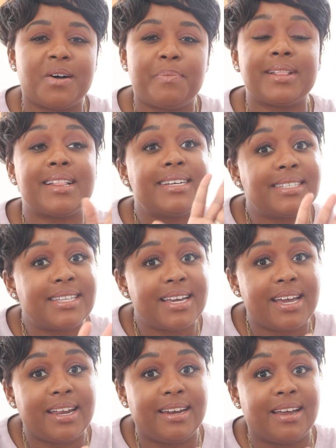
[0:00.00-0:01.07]
But
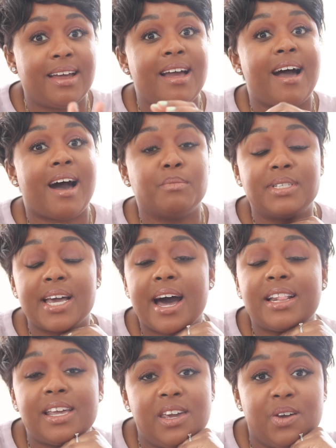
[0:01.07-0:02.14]
listen, I'm
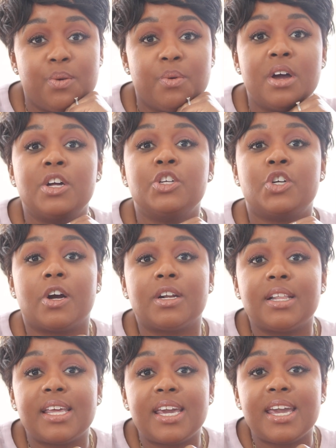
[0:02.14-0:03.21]
telling you,
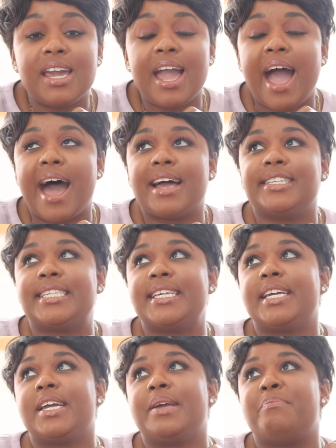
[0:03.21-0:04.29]
journaling has
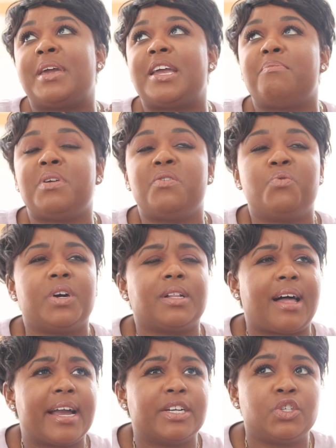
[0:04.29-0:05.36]
made me
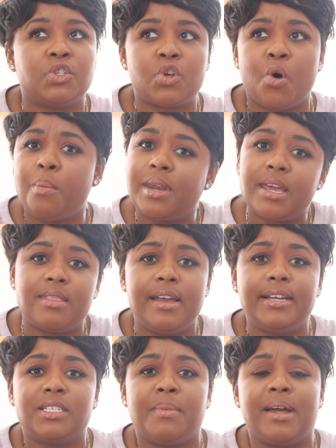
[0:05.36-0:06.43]
realize so many
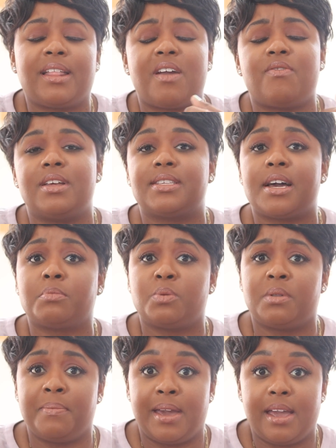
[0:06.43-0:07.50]
things in my life. It's
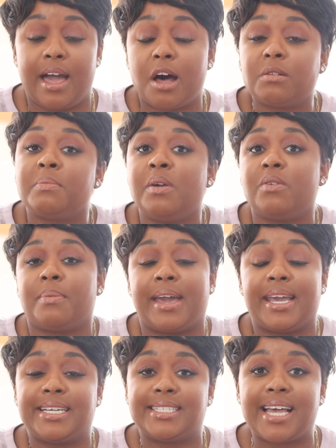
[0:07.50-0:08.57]
helped me with my
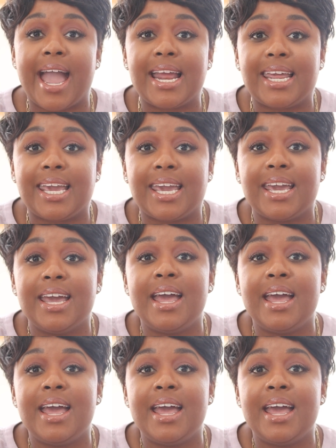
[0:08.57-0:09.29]
anxiety.